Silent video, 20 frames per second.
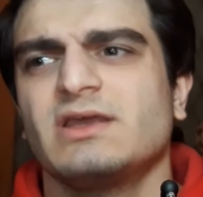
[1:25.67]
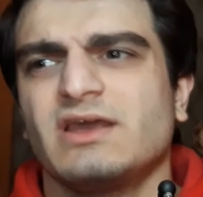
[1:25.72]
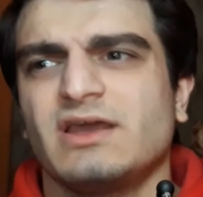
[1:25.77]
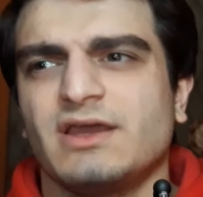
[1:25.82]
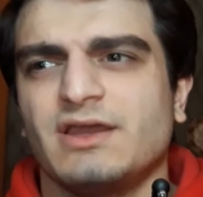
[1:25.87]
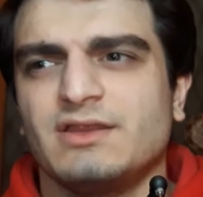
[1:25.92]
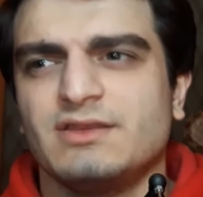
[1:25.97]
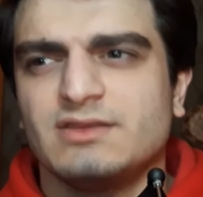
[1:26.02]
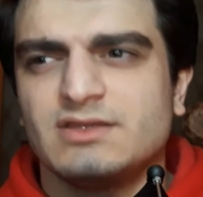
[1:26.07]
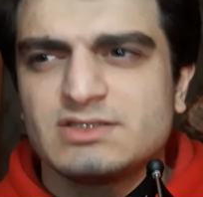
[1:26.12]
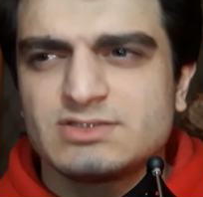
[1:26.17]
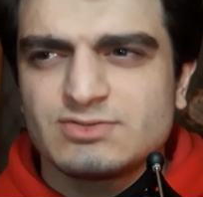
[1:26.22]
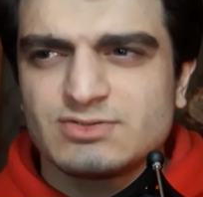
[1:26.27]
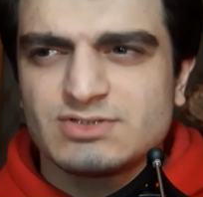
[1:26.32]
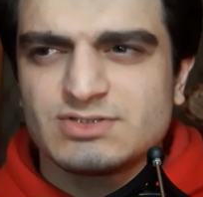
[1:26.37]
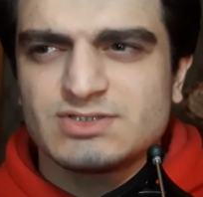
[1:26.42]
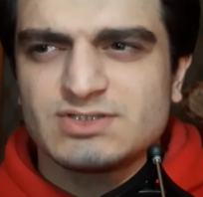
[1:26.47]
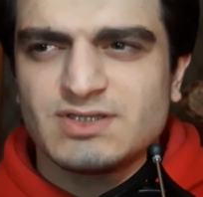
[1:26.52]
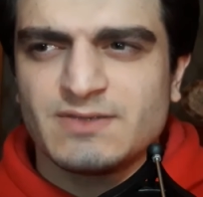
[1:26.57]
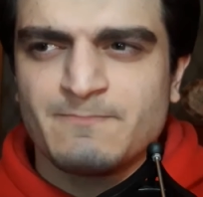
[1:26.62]
And this
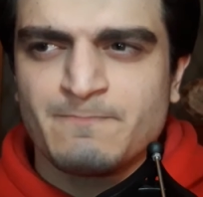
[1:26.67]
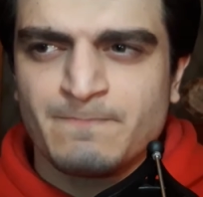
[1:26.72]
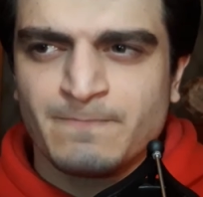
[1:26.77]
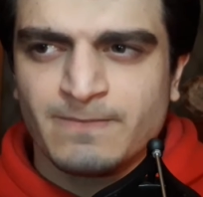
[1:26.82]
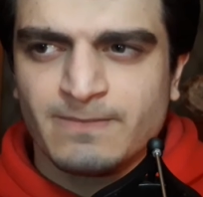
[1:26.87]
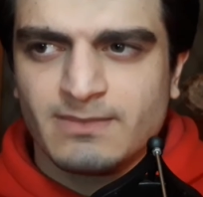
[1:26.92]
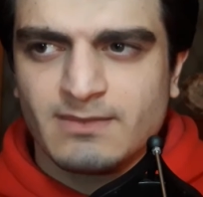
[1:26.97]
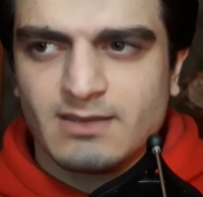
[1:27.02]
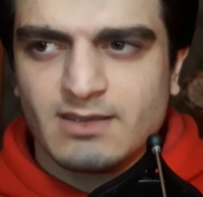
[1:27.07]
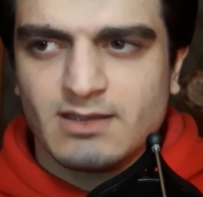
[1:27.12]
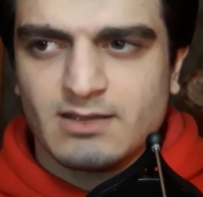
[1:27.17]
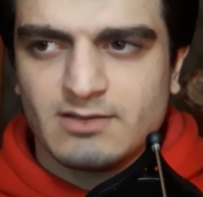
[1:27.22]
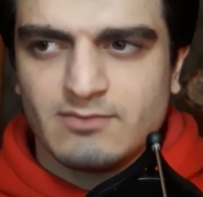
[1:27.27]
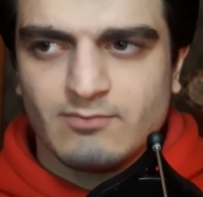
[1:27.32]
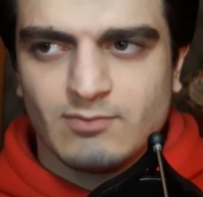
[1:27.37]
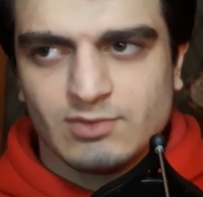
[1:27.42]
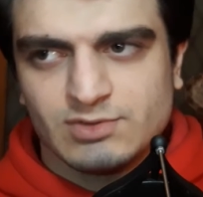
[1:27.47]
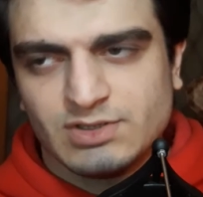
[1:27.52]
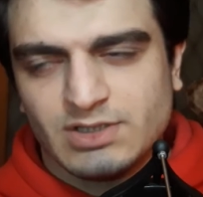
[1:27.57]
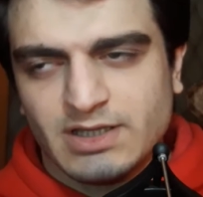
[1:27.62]
was the kind of
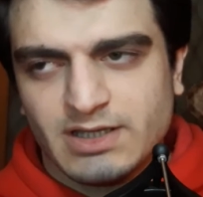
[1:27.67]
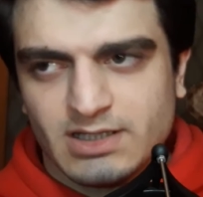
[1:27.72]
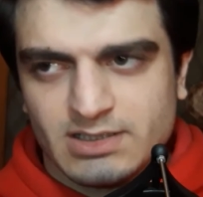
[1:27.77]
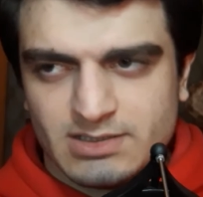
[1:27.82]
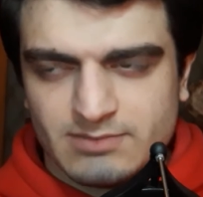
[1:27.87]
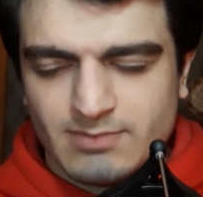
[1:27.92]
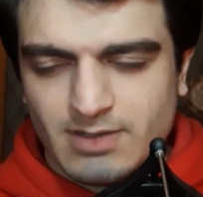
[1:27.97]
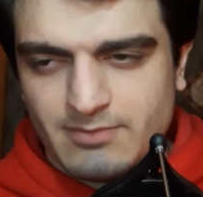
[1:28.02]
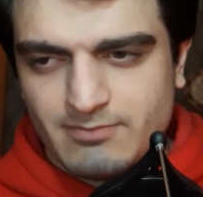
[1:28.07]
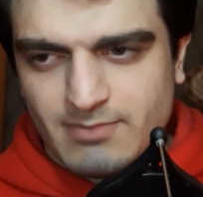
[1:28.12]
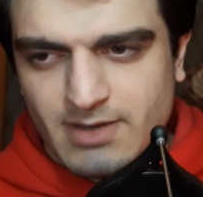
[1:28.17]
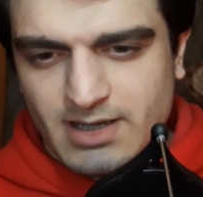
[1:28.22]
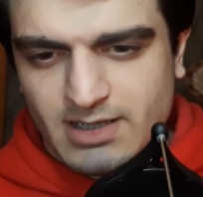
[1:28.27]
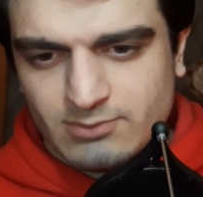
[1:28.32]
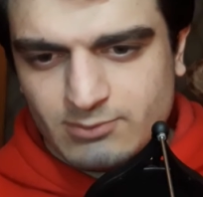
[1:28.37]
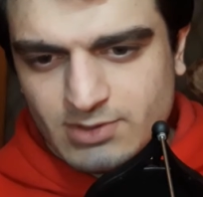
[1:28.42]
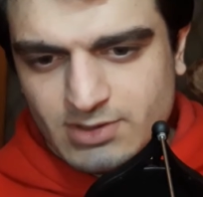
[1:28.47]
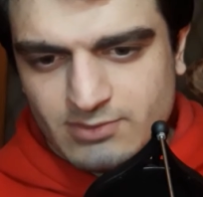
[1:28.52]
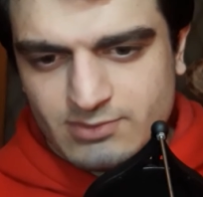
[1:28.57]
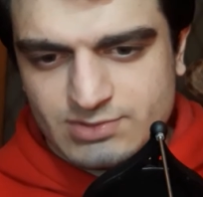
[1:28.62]
model I had in my mind
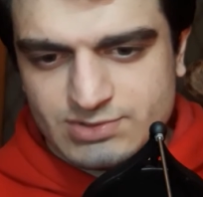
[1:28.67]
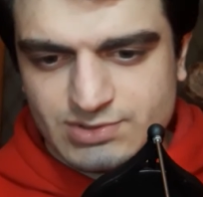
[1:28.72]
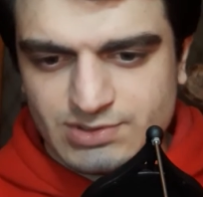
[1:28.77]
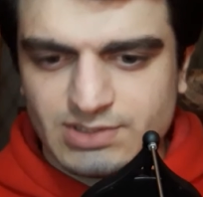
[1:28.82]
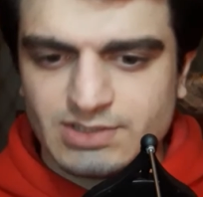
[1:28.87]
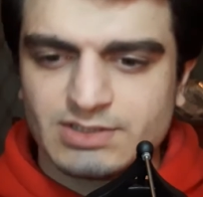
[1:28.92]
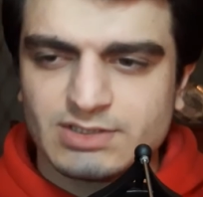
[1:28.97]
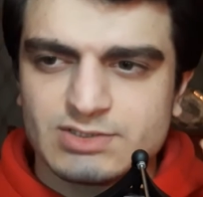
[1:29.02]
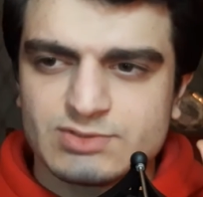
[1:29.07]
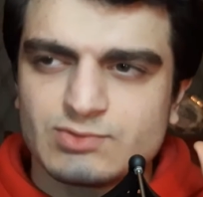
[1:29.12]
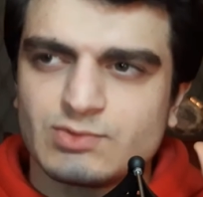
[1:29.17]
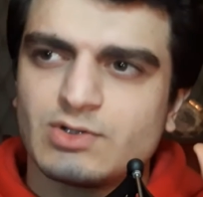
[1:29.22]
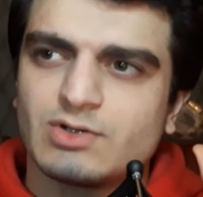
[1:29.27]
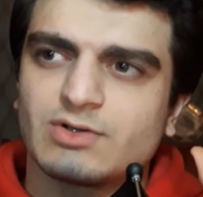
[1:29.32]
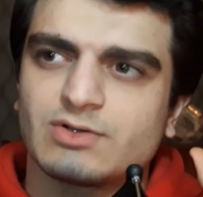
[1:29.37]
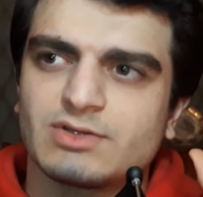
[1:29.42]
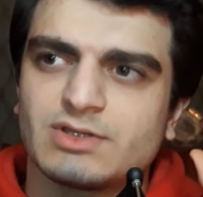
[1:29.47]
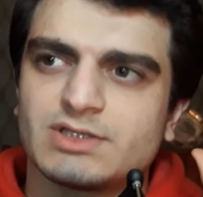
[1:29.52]
when I was reading this work,